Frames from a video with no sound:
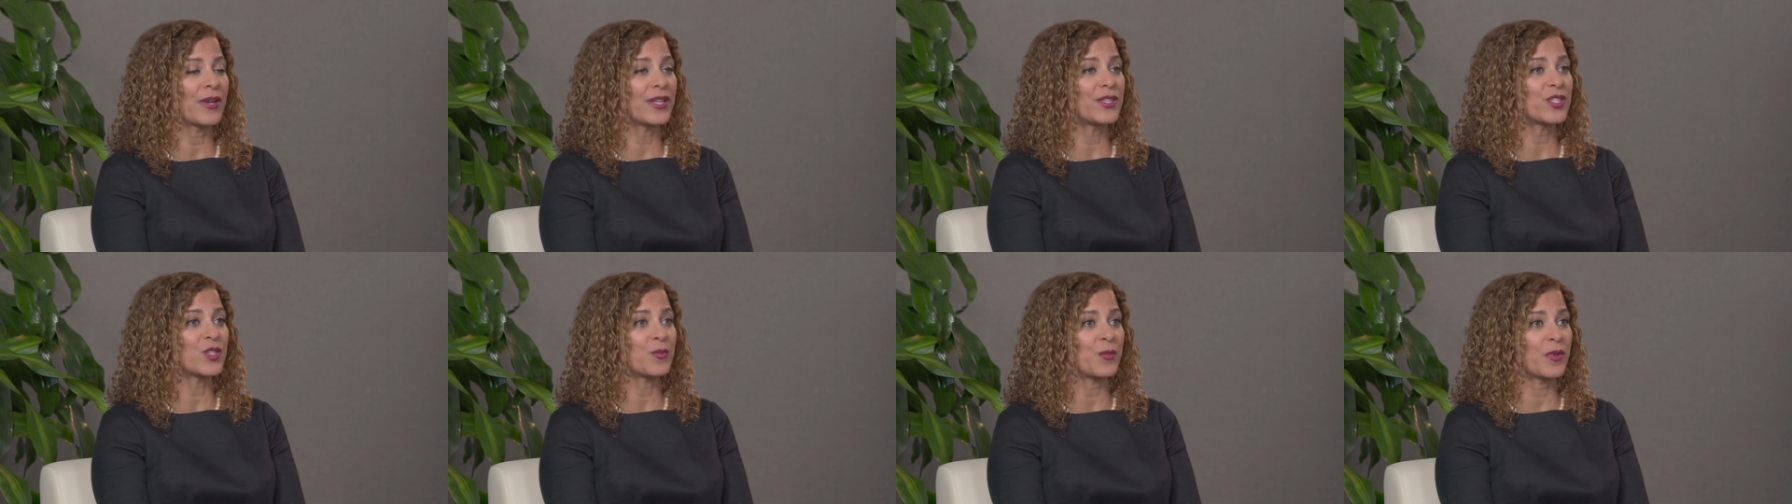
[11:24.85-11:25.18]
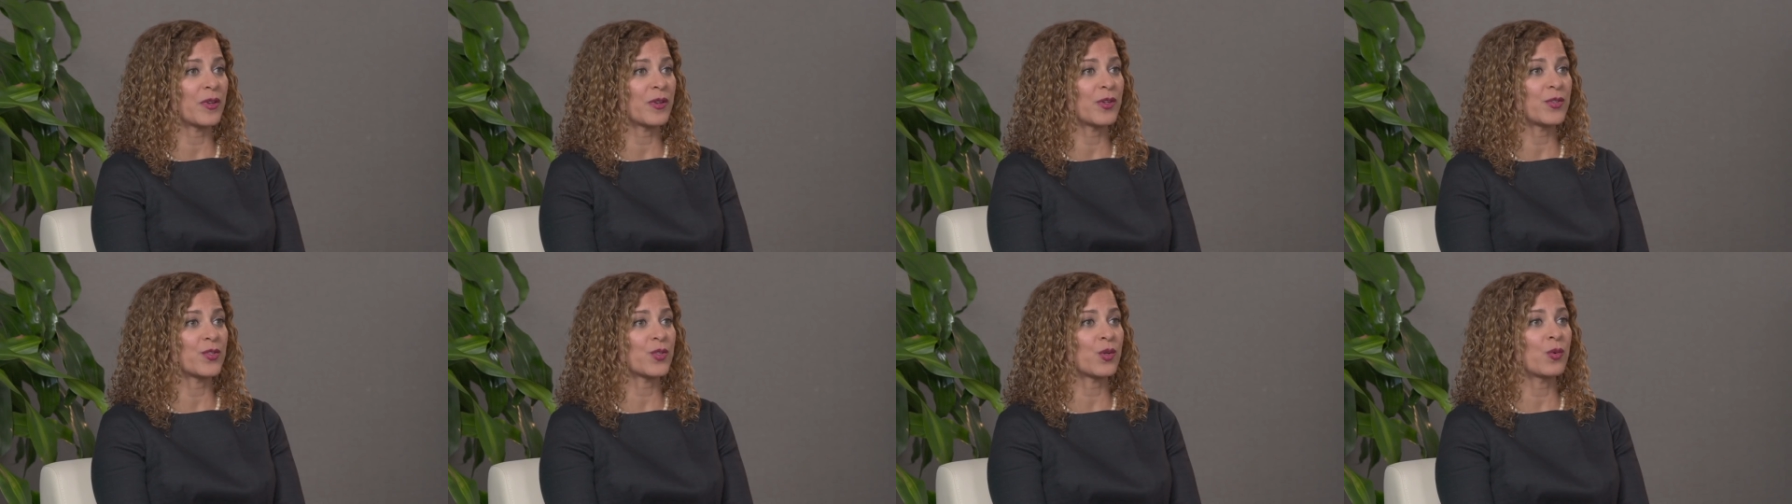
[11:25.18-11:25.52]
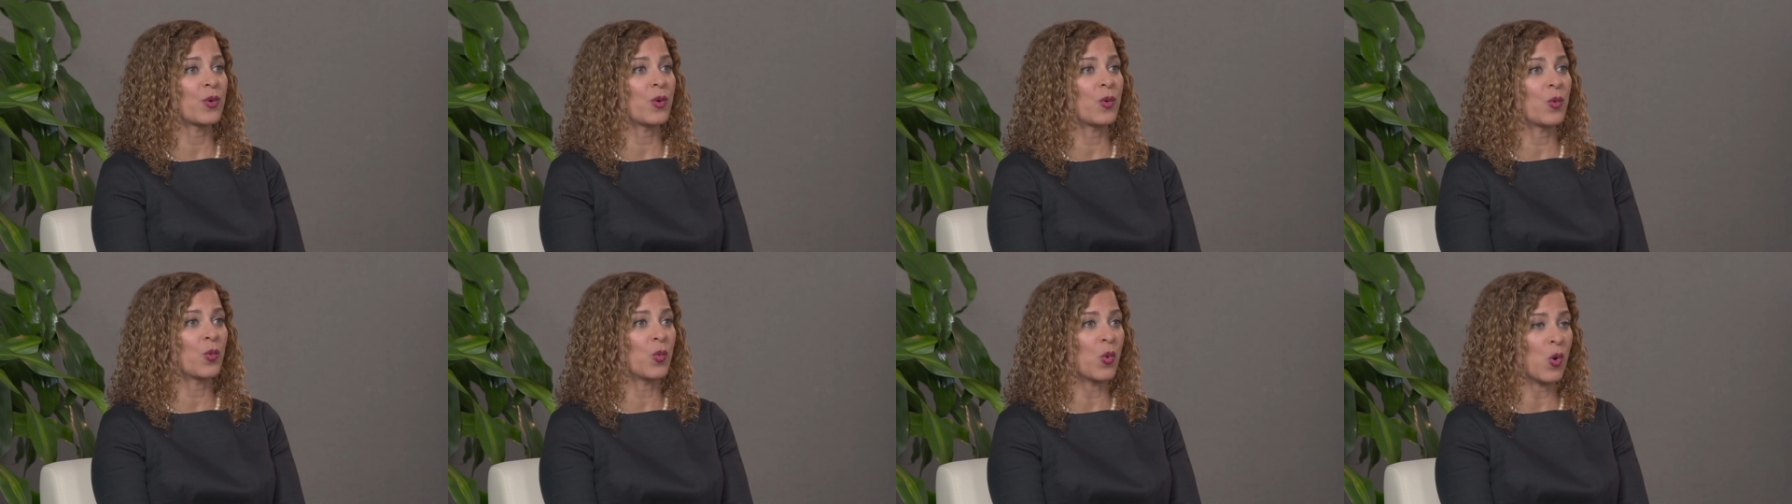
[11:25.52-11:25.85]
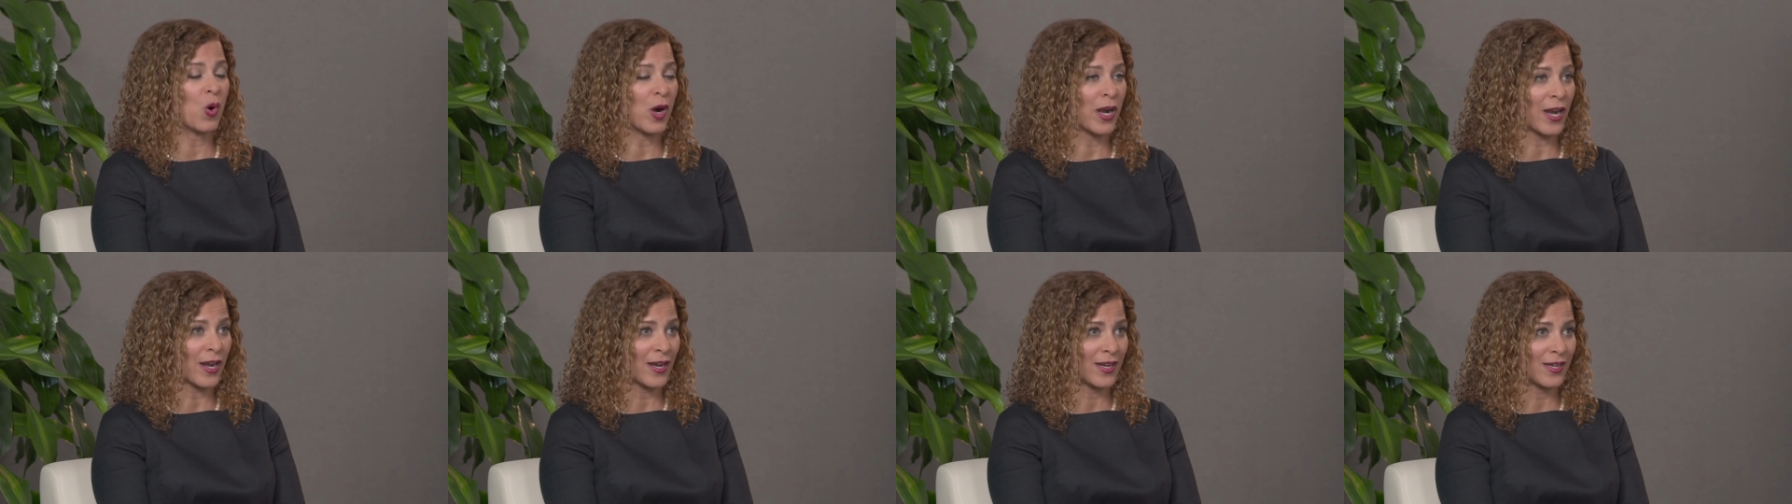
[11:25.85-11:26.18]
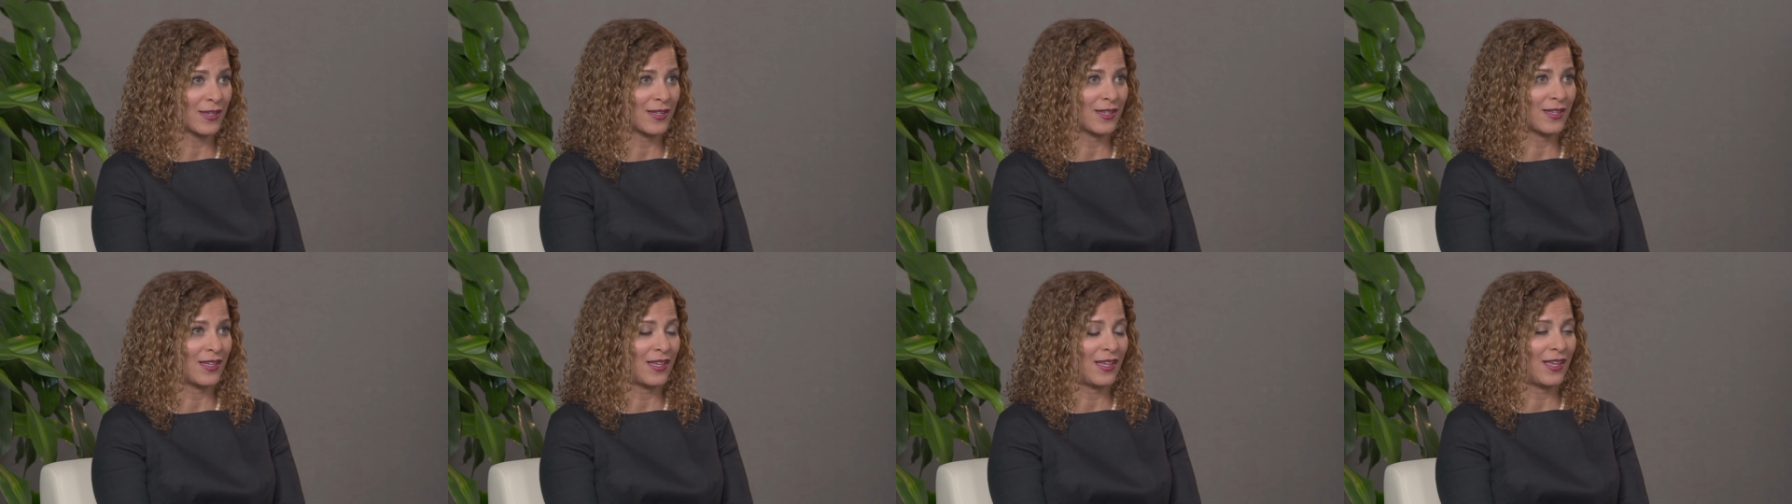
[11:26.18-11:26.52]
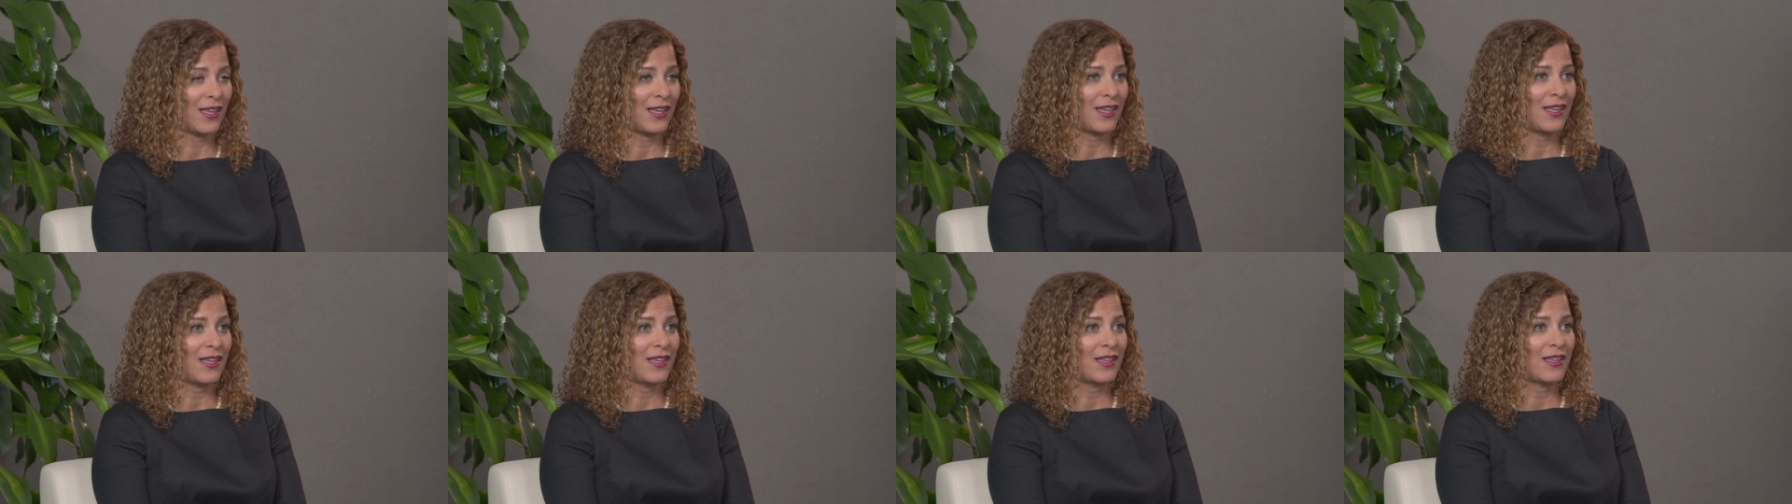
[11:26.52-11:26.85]
at spiritual war,
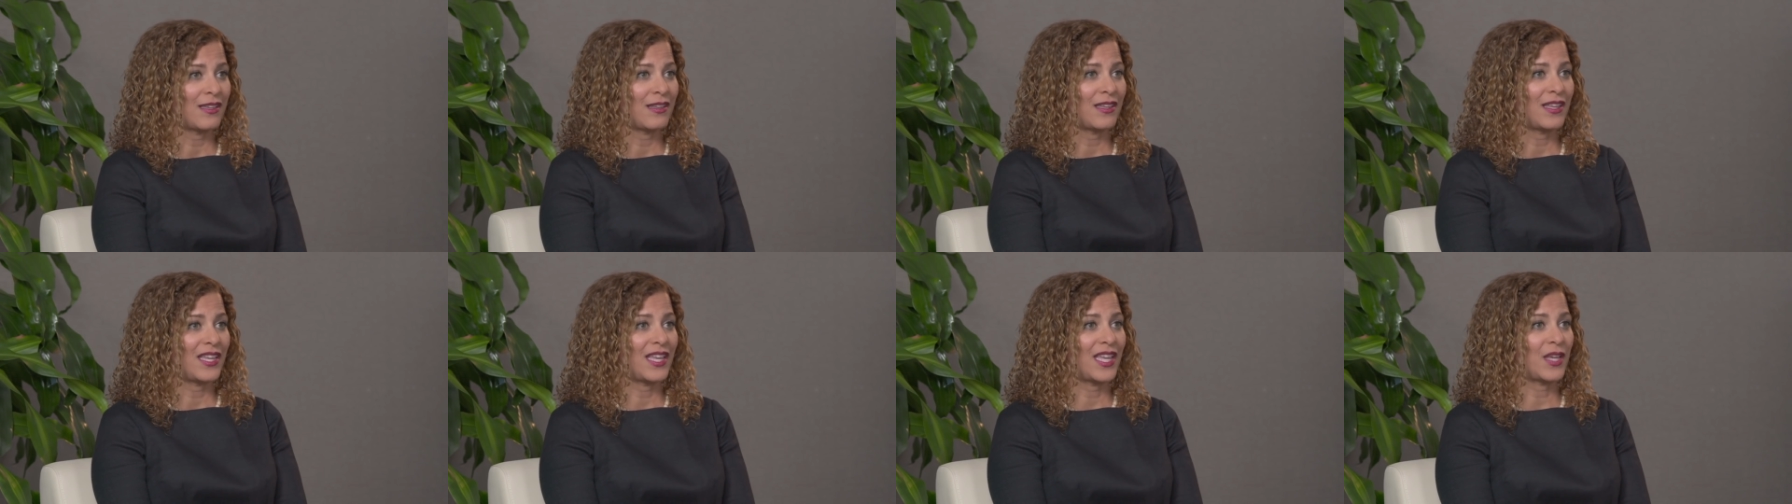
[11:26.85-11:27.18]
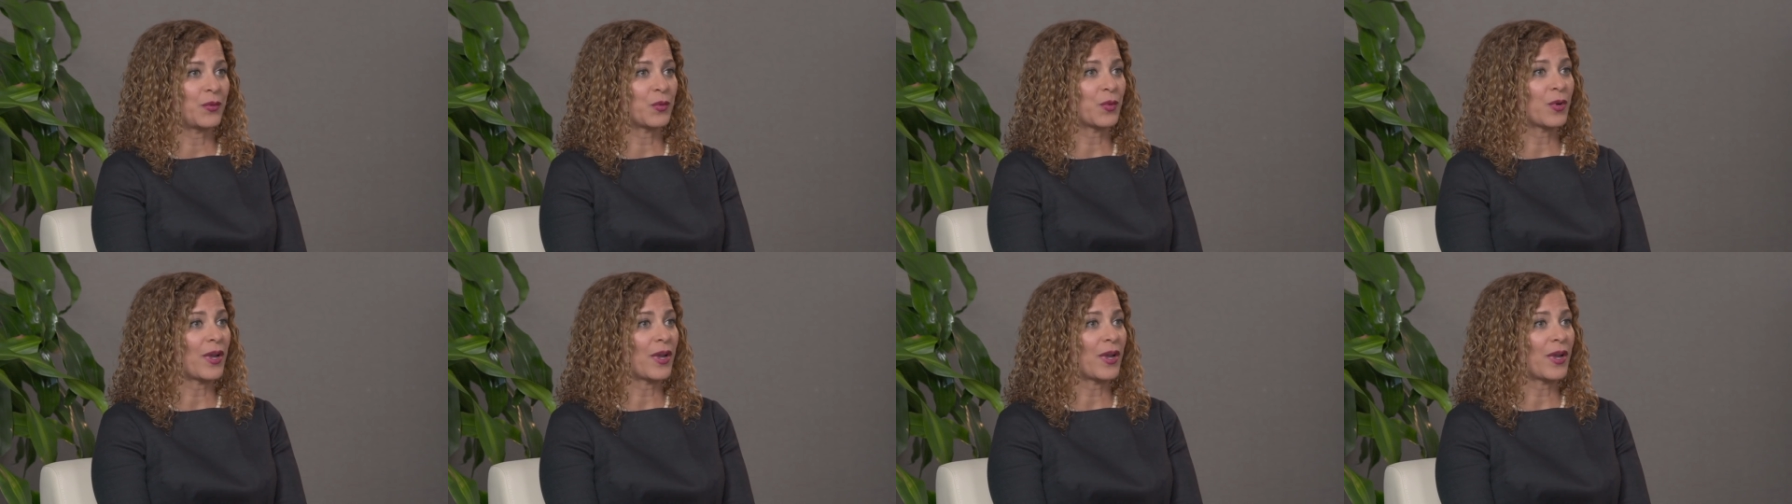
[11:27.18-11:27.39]
and